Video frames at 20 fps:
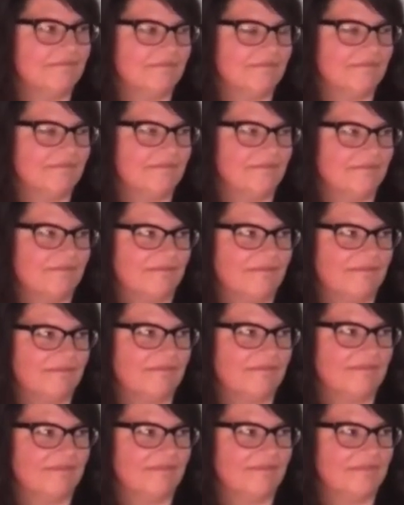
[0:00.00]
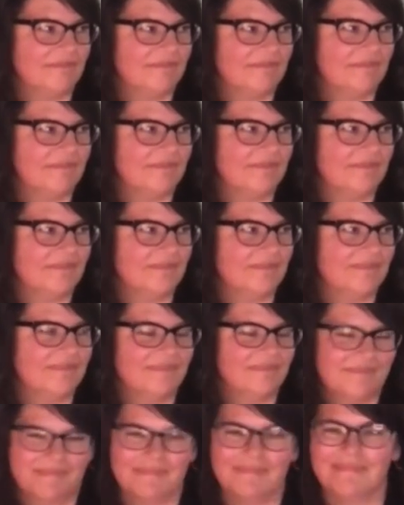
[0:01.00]

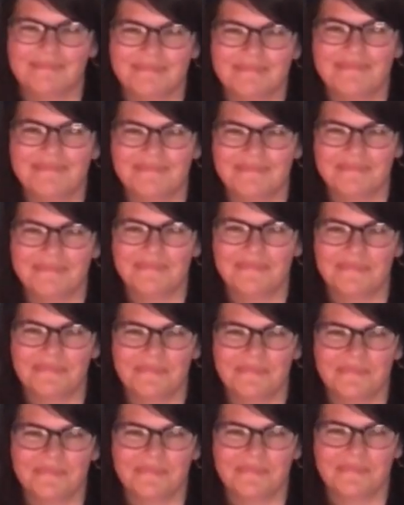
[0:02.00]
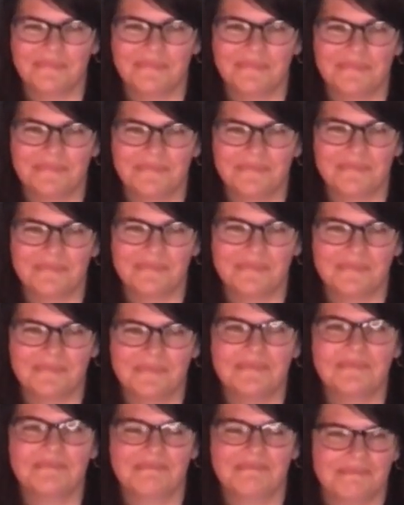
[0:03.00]

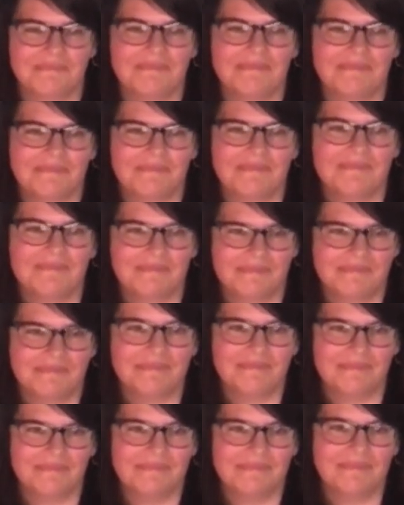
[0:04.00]
The person shown says nothing.